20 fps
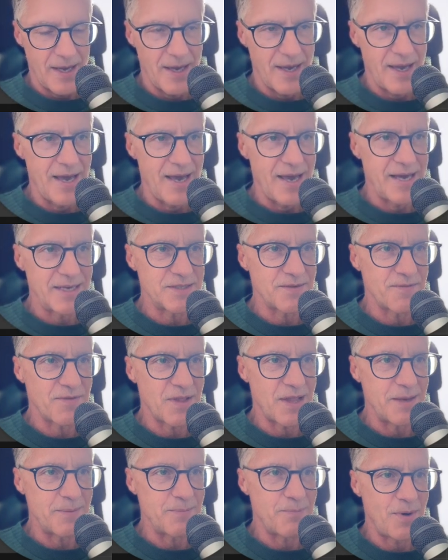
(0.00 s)
edge of the
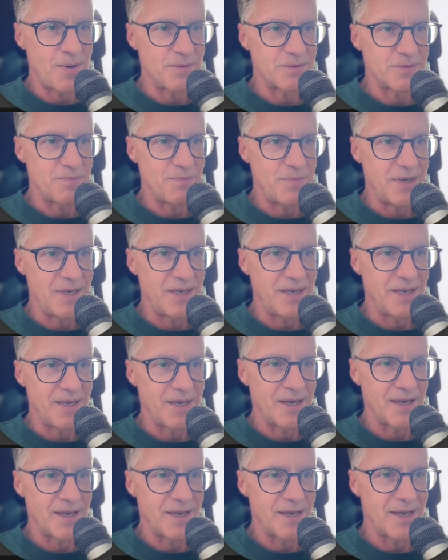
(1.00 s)
light bulb to be,
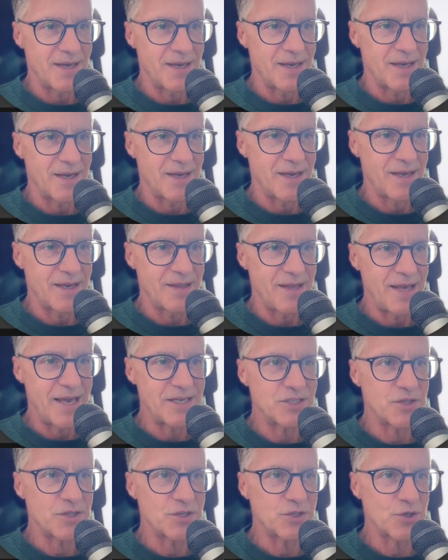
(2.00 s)
the
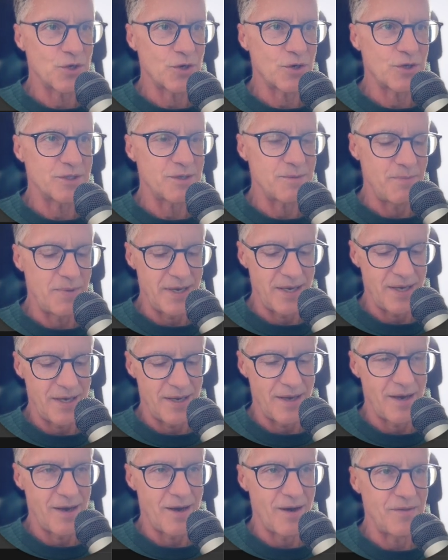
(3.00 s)
edge of the circle to be
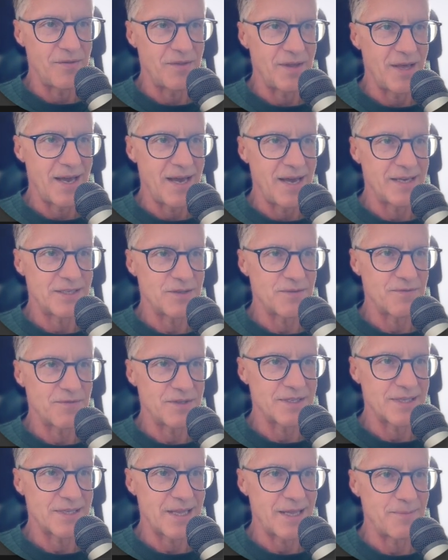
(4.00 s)
on the edge of
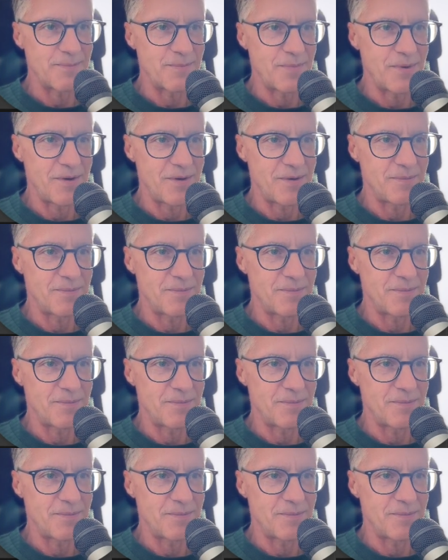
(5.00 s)
this light bulb.